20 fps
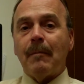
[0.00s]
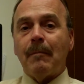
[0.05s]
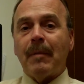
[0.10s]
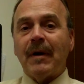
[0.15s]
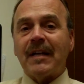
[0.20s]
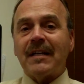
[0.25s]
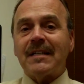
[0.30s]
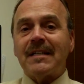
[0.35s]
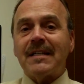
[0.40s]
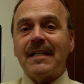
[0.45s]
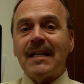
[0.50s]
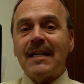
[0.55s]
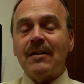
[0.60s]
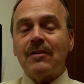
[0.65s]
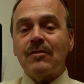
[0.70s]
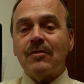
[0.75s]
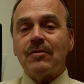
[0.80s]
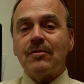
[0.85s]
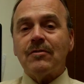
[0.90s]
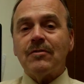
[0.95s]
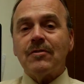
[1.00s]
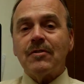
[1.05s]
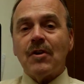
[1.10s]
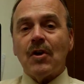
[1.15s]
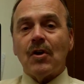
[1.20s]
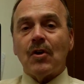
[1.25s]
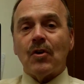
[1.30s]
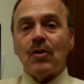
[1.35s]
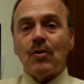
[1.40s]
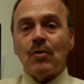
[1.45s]
but teachers,
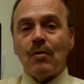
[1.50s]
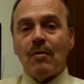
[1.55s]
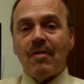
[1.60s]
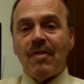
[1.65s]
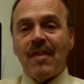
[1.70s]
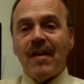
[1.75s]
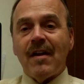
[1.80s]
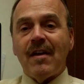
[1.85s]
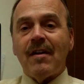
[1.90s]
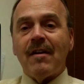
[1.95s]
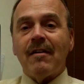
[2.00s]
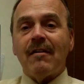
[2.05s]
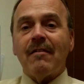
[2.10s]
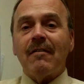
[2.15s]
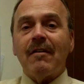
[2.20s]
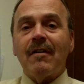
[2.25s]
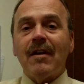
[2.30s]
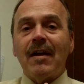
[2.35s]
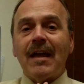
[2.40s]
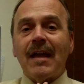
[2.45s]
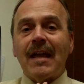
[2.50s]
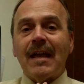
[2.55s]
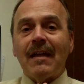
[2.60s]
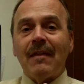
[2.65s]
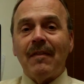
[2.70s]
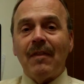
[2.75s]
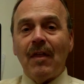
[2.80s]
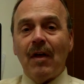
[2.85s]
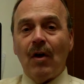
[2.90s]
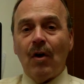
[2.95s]
you're there
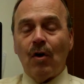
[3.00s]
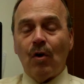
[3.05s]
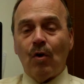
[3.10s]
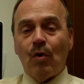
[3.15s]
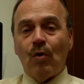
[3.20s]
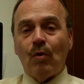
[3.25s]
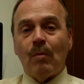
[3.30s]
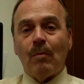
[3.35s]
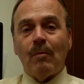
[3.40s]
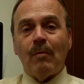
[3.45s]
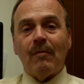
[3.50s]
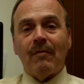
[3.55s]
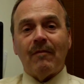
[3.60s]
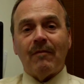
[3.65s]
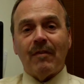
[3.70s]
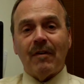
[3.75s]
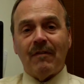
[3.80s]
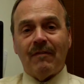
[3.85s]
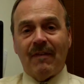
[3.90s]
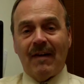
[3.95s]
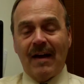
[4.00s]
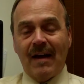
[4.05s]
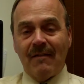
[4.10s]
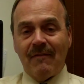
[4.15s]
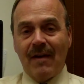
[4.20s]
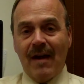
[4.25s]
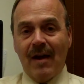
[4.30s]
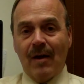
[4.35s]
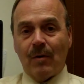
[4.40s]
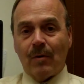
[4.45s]
in the home for 5
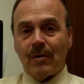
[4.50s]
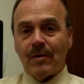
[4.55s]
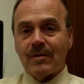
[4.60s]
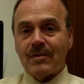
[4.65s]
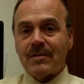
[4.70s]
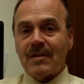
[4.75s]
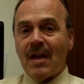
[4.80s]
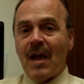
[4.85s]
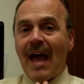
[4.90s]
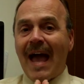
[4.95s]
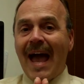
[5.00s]
hours.